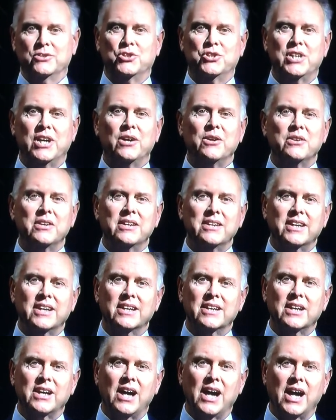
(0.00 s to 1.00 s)
Sheldon
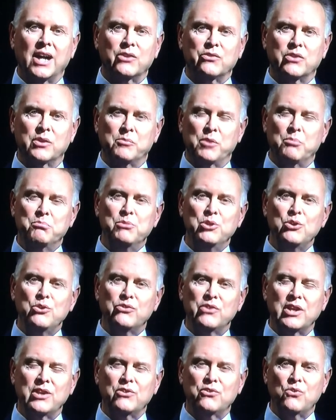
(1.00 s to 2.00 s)
concocts some
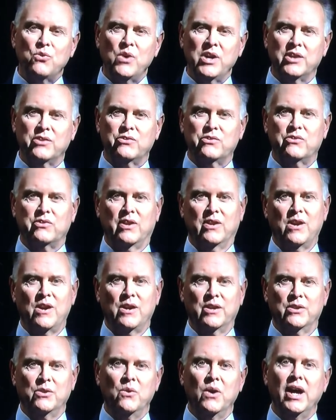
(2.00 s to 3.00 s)
amusing twists
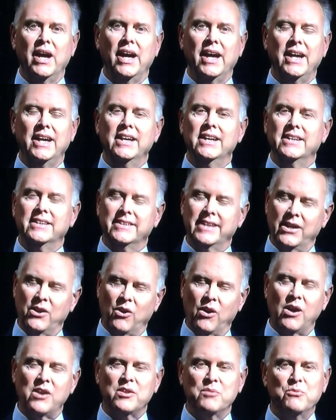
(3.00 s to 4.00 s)
along the way
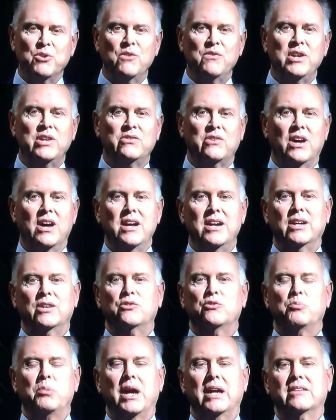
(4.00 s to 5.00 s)
that are the movie's
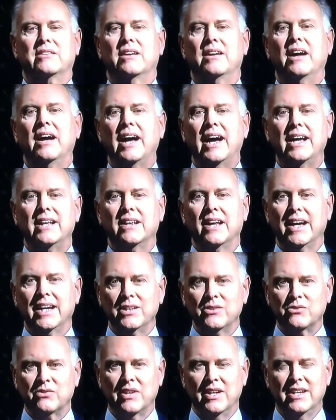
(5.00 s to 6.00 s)
unexpected
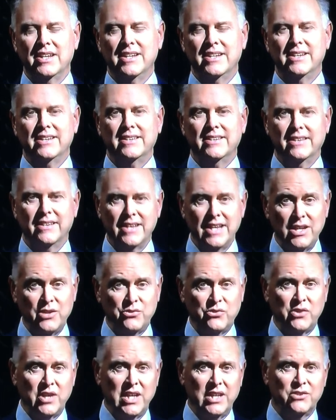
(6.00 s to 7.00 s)
highlights. And
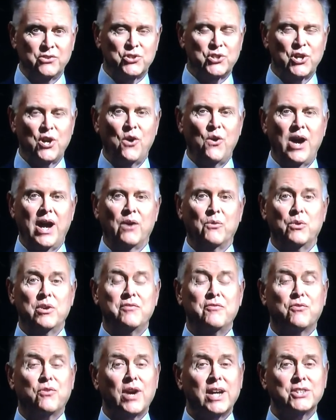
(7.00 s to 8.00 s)
these scenes show how
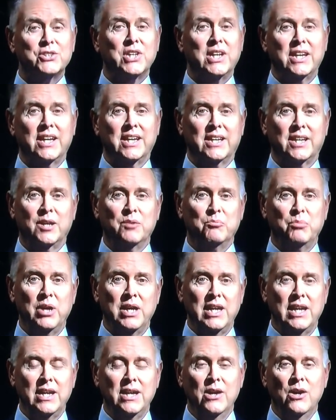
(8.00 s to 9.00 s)
refreshing it can
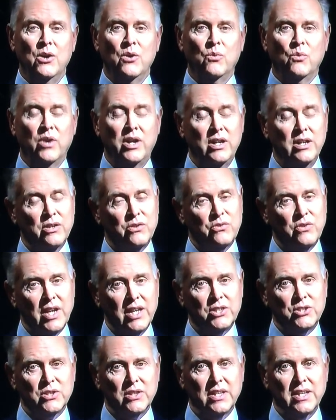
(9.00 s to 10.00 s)
be when an
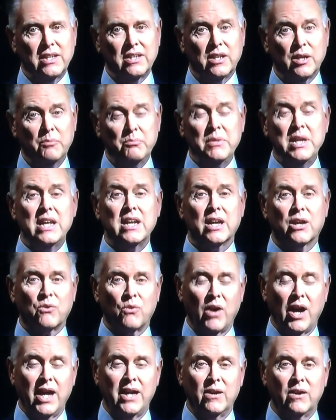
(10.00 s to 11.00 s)
essentially
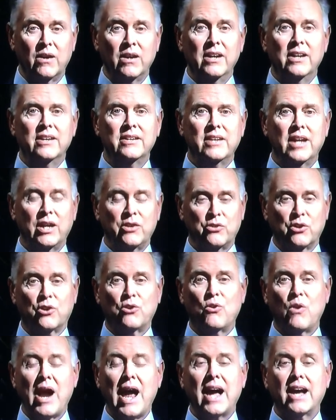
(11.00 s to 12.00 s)
comedic writer takes
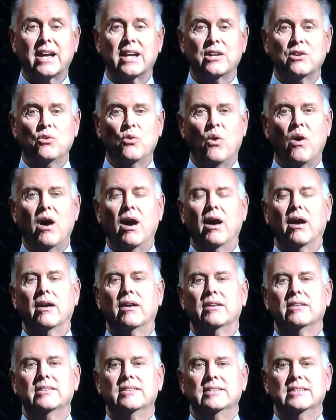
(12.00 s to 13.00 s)
a crack at
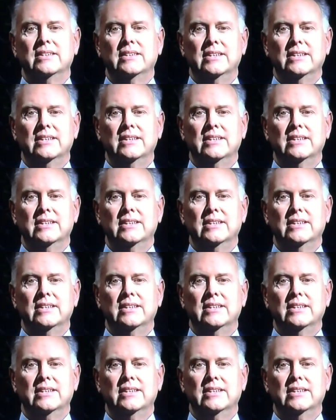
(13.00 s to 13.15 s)
noir.